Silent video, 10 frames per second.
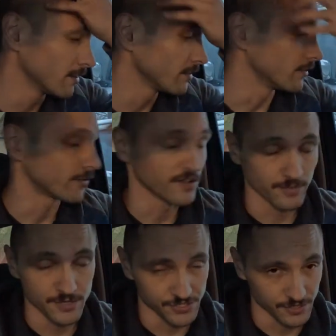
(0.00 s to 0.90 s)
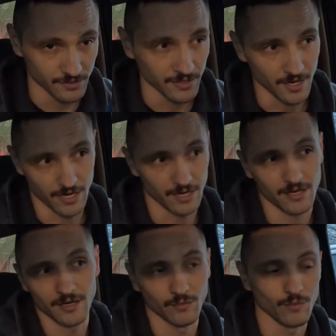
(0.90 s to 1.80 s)
the transmission,
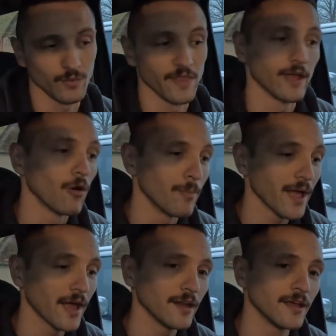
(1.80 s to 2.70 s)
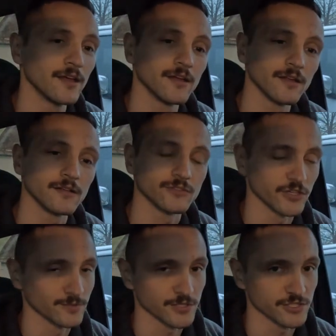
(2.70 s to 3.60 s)
and when they go bad,
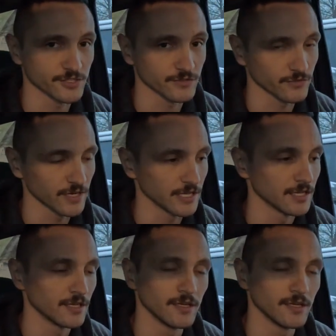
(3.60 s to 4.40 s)
transmission shifts funny.